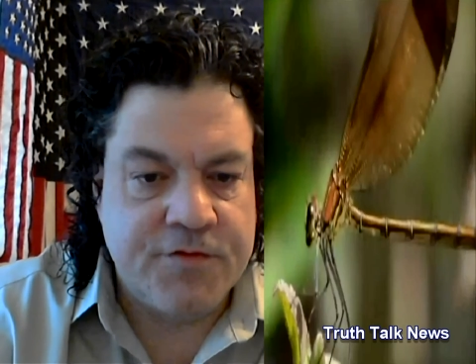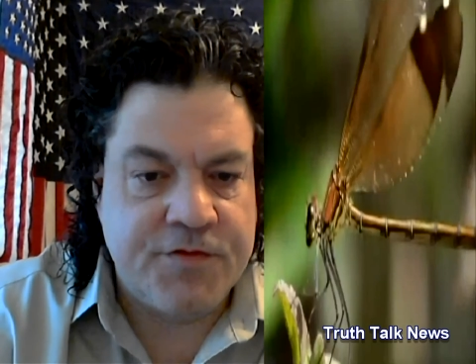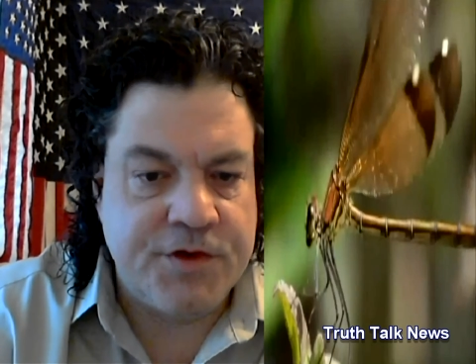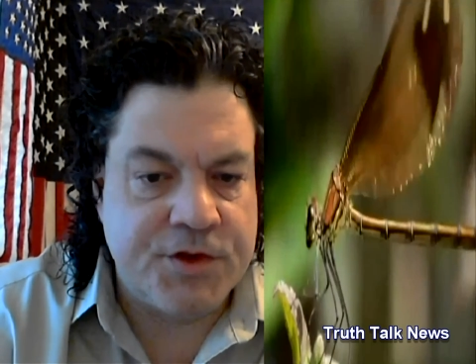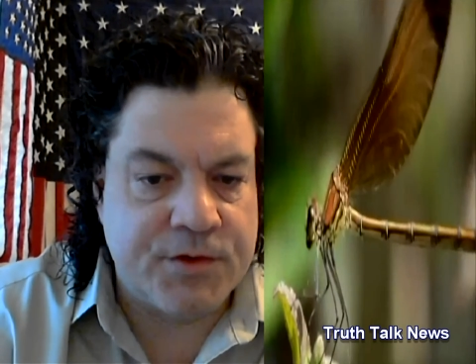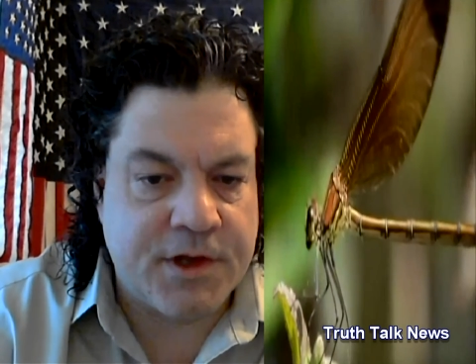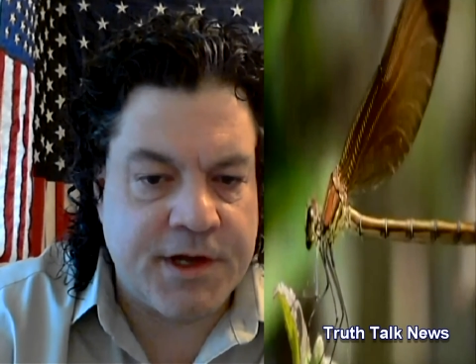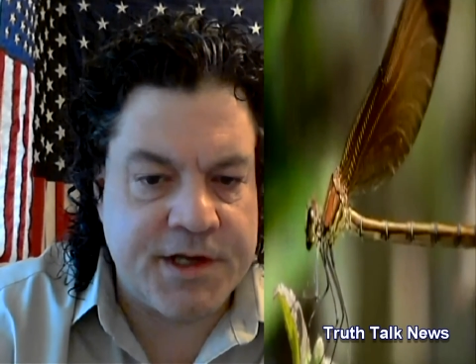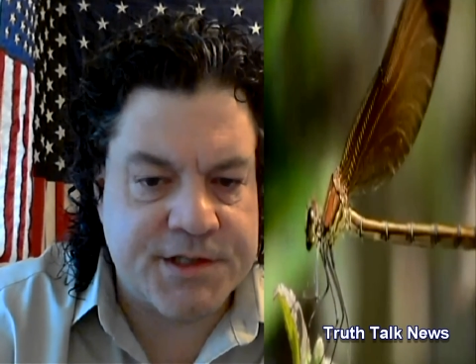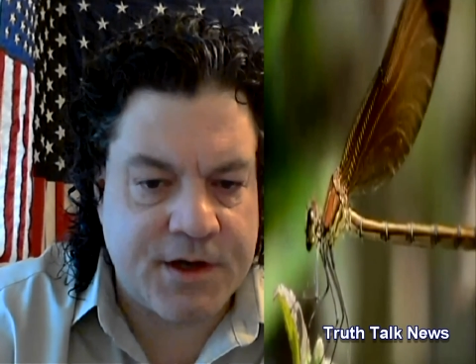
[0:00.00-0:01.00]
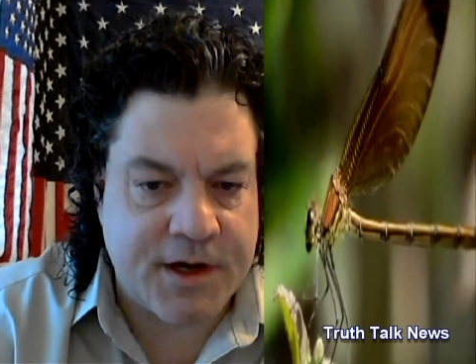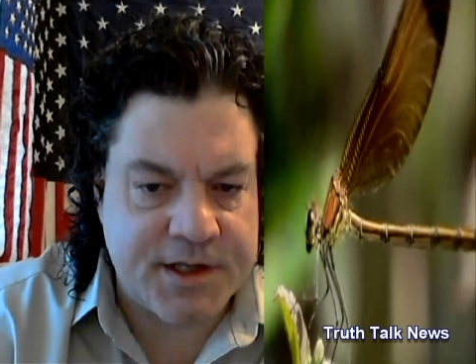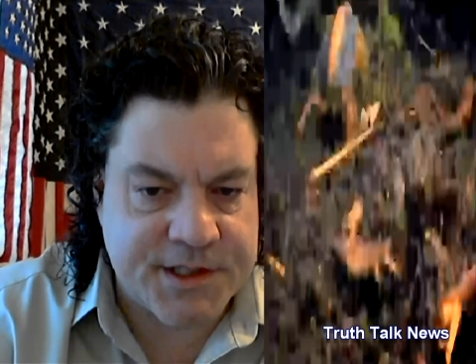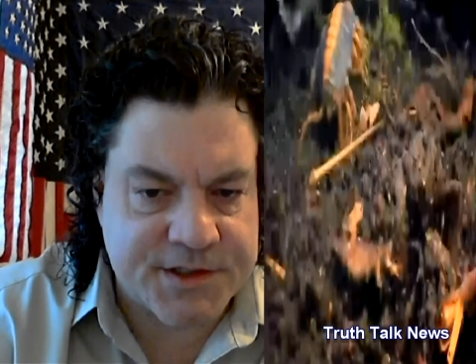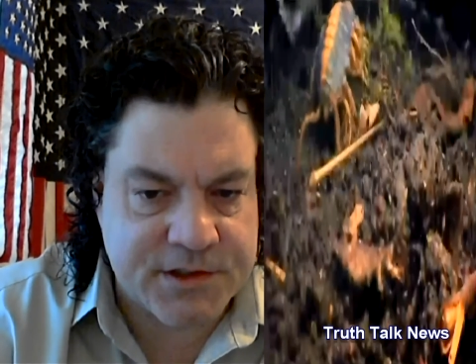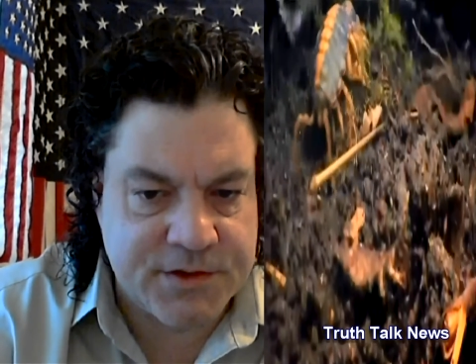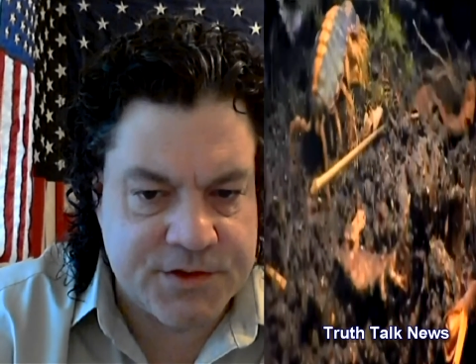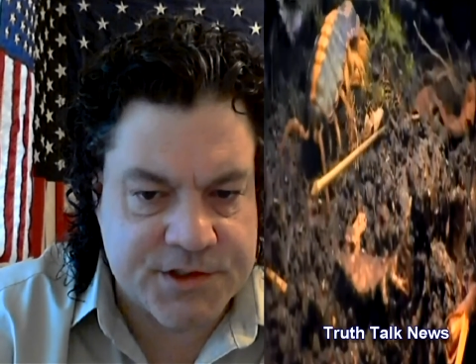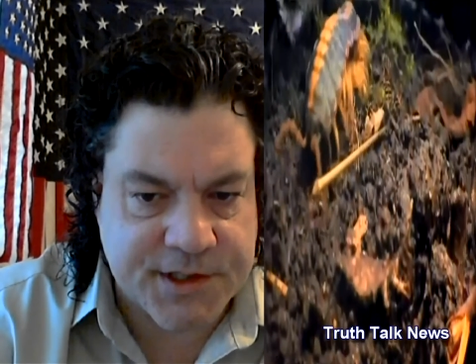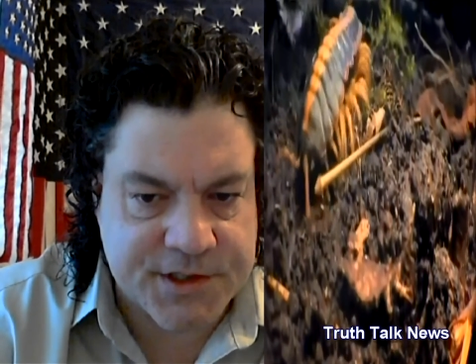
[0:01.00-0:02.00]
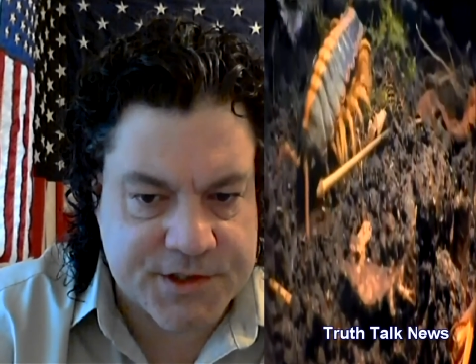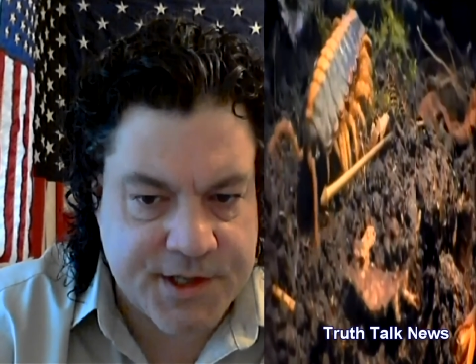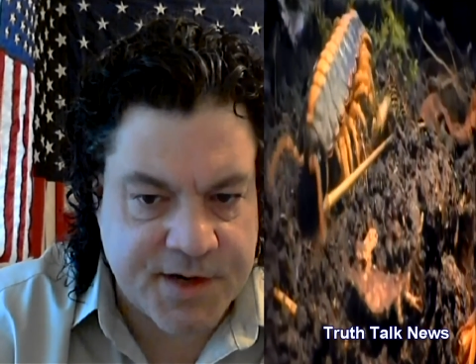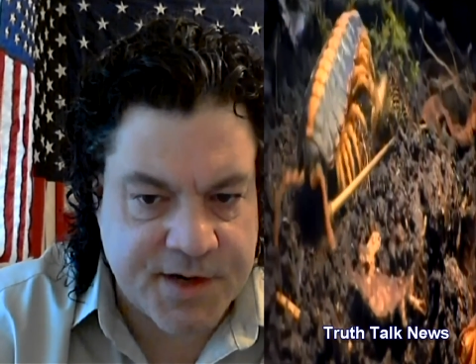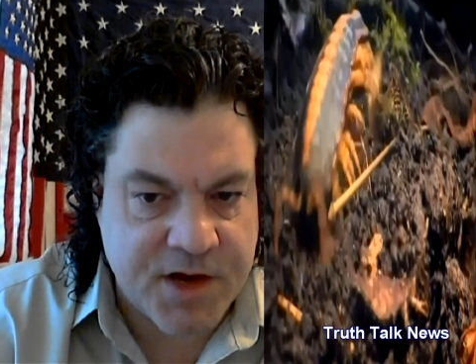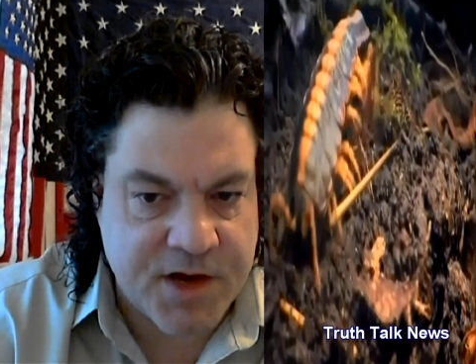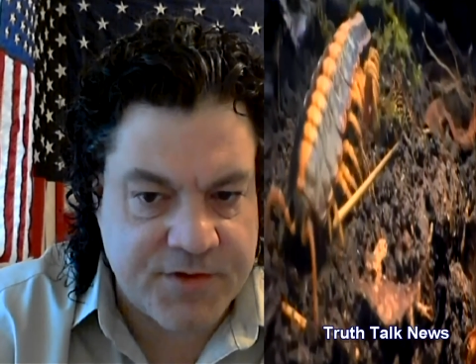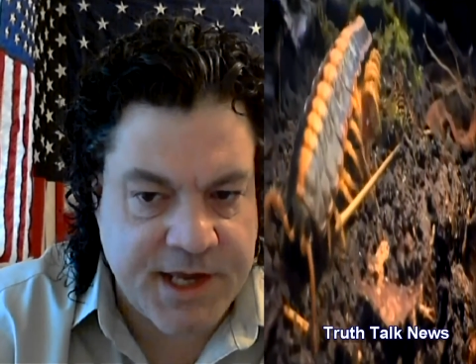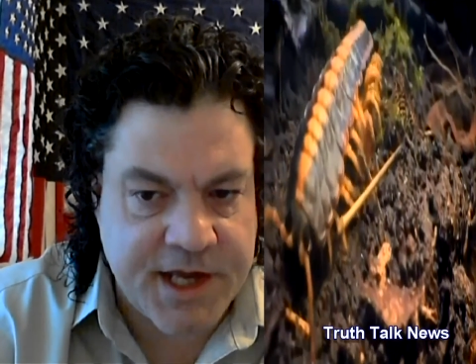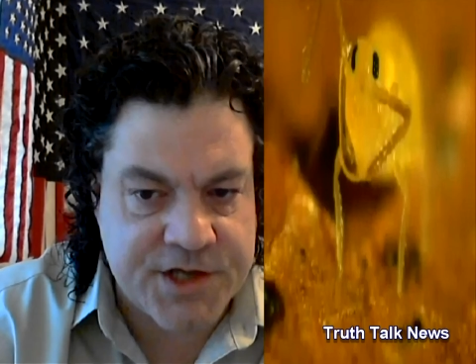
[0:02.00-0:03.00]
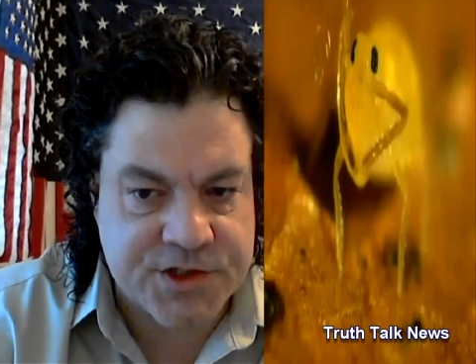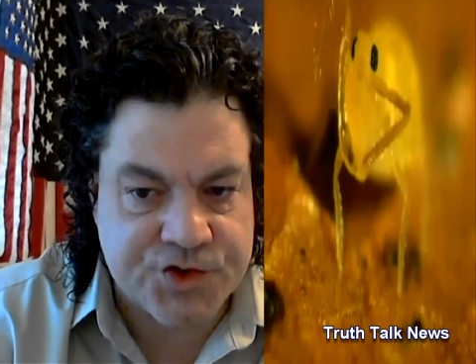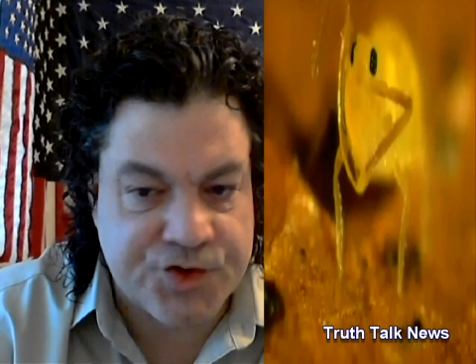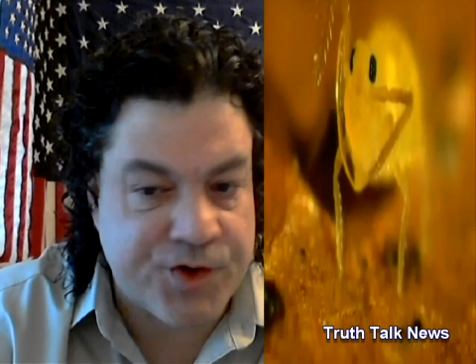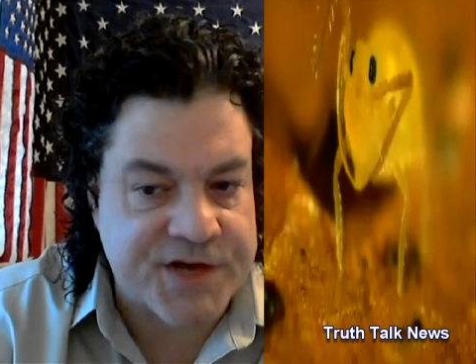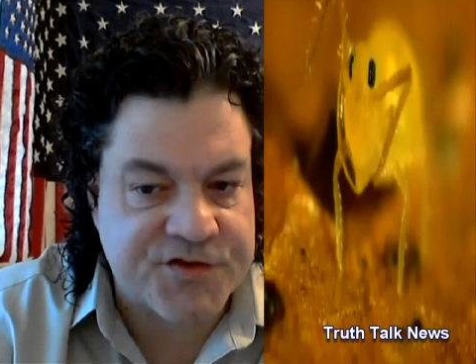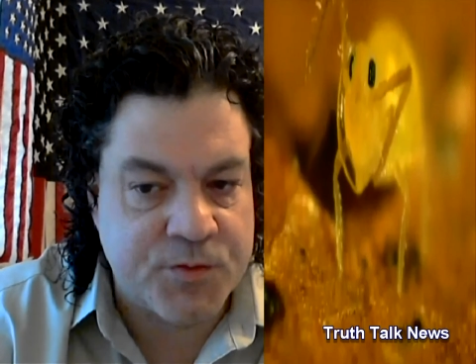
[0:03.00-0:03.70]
fear the reliance on high-tech solutions like genetic modification detracts